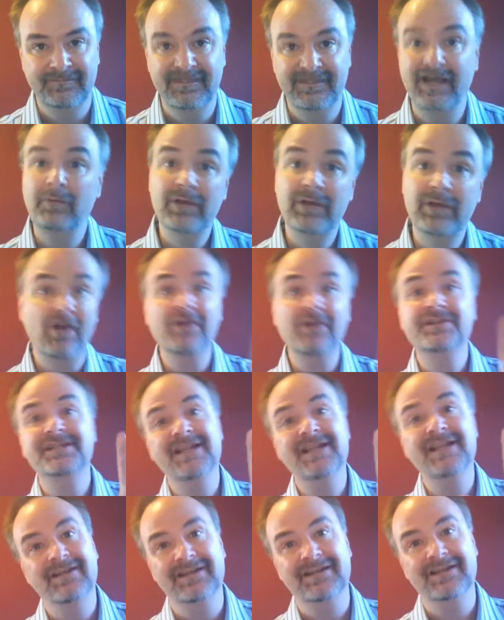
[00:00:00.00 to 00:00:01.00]
Now, we are
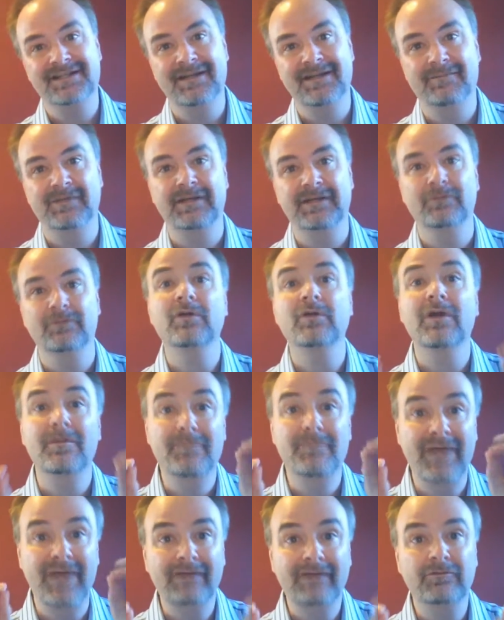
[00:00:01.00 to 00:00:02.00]
selling something. We're a
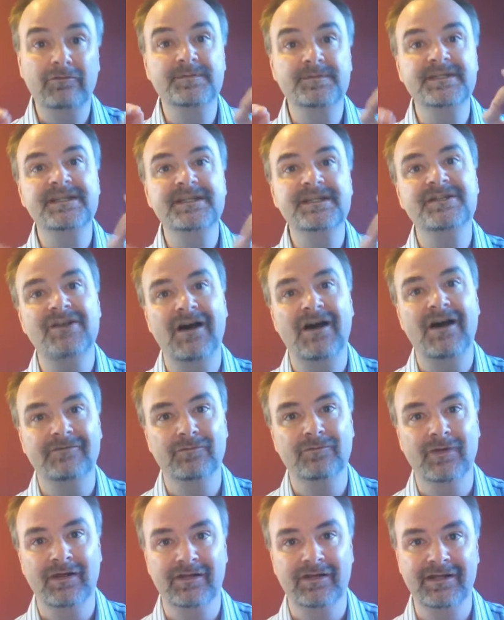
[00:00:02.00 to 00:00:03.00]
bankruptcy
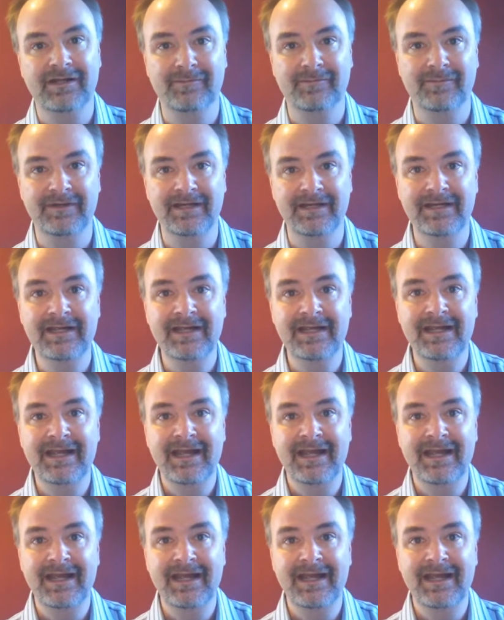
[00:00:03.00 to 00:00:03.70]
software company,